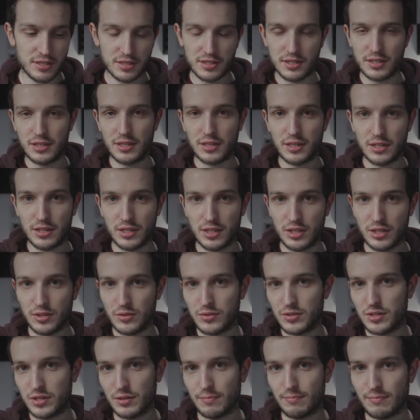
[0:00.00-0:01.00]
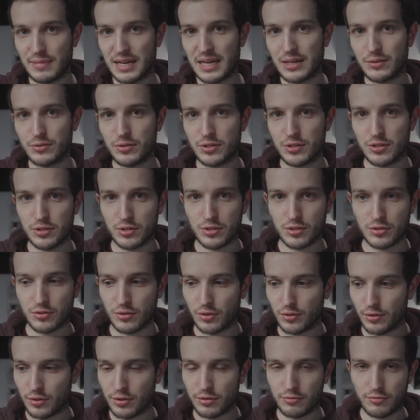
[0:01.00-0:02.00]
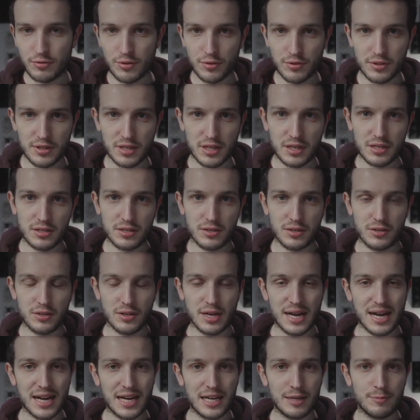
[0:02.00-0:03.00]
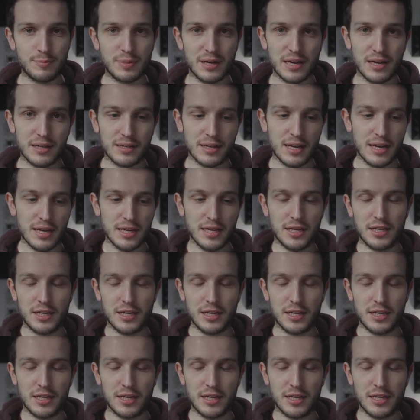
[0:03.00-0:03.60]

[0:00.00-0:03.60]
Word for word: So you can use your mouse to scroll through things on your iPad.